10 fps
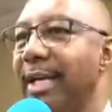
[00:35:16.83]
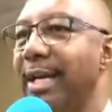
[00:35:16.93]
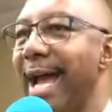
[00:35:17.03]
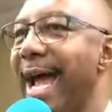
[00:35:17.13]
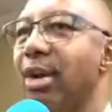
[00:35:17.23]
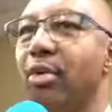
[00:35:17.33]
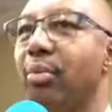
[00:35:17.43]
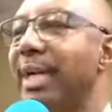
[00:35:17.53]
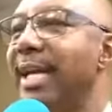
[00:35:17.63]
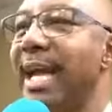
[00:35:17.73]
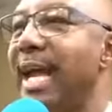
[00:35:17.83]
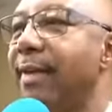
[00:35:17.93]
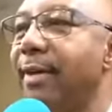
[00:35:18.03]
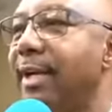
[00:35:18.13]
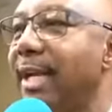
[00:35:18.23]
and I don't really
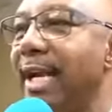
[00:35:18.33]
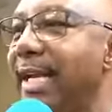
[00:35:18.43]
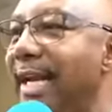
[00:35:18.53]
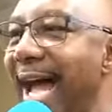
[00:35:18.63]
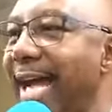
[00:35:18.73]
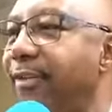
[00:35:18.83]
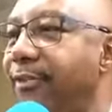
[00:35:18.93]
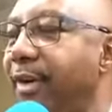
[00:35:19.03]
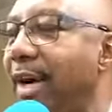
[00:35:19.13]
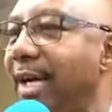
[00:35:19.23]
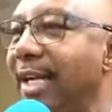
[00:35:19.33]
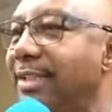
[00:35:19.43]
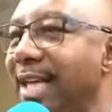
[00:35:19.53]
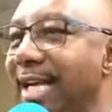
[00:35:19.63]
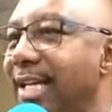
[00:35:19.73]
have a, a life
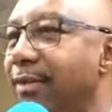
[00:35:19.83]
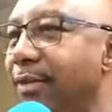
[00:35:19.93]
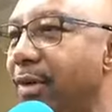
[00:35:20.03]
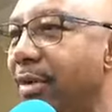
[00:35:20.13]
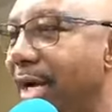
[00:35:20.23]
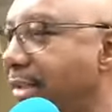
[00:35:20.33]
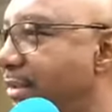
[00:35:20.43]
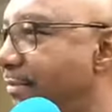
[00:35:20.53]
unless I live for Christ.